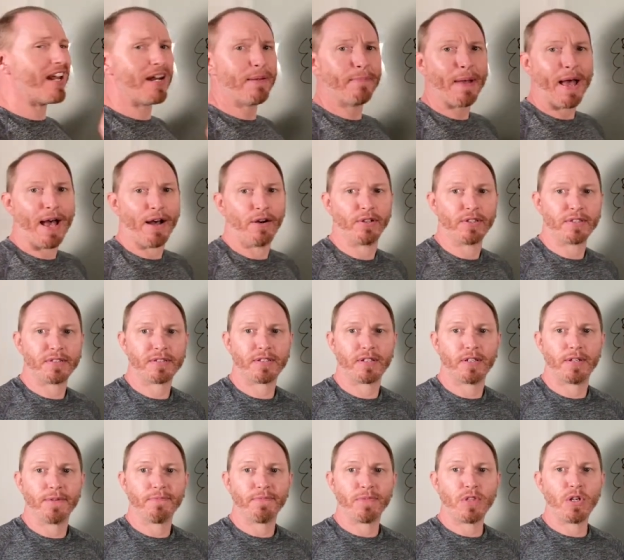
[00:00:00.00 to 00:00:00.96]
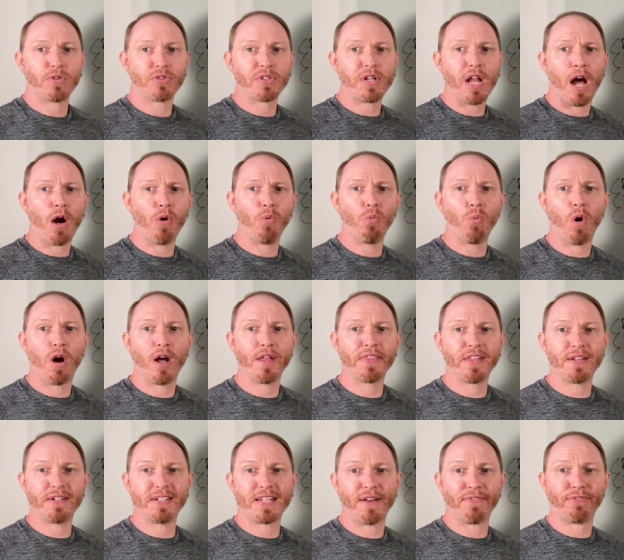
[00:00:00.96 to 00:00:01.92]
of balanced. There's not one
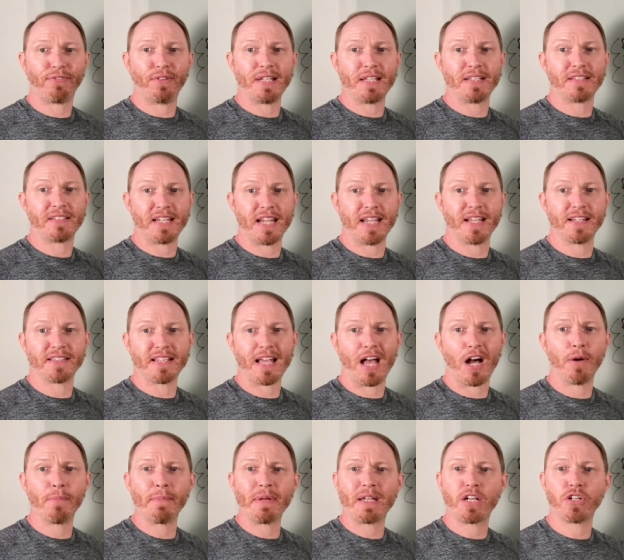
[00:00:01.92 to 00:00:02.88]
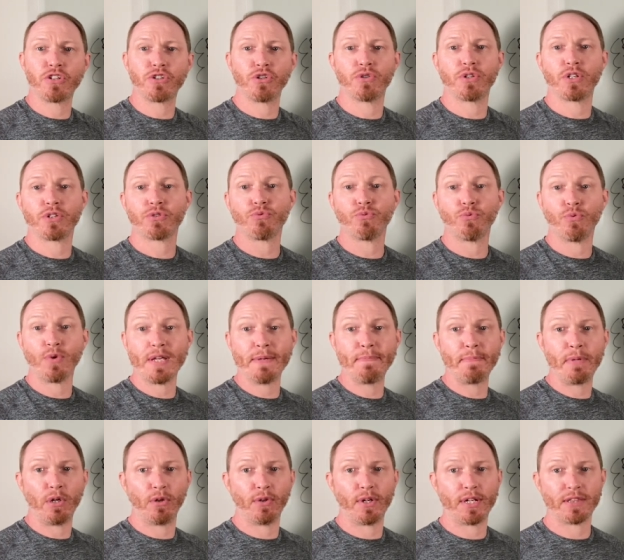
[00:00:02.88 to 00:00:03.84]
that definitely stands out because you're just
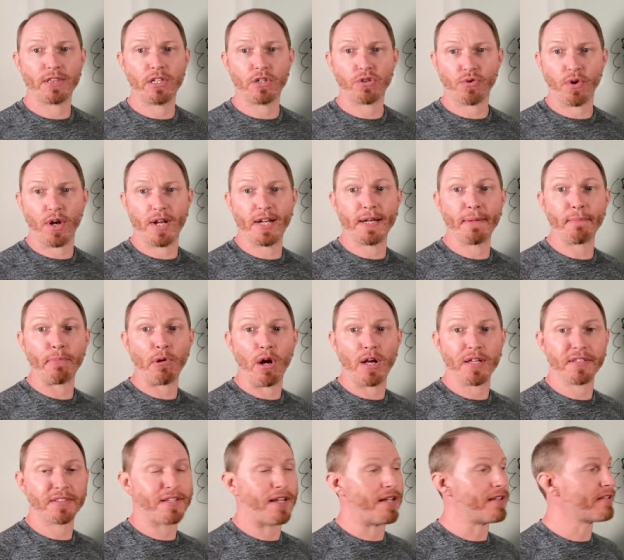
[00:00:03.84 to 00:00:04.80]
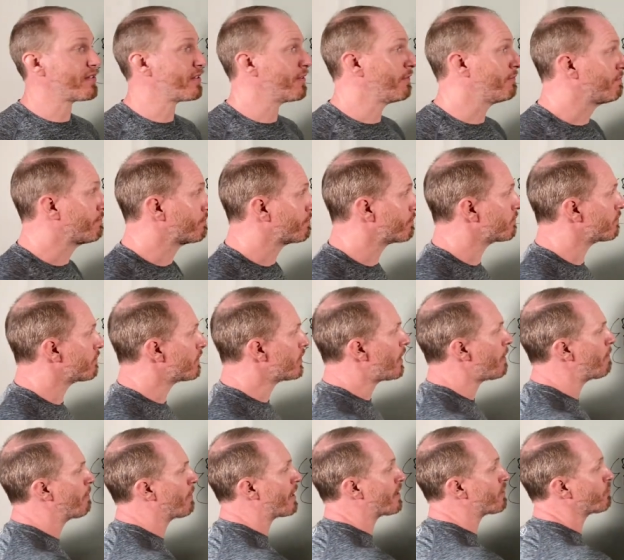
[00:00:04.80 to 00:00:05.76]
rebuilding the training process.
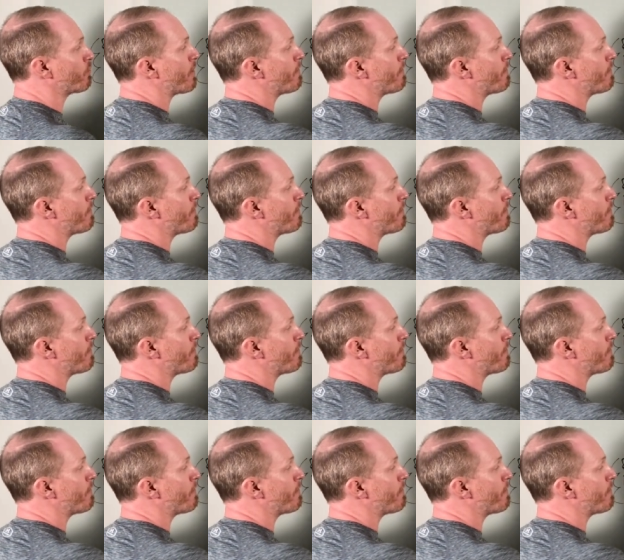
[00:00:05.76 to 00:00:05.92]
But as we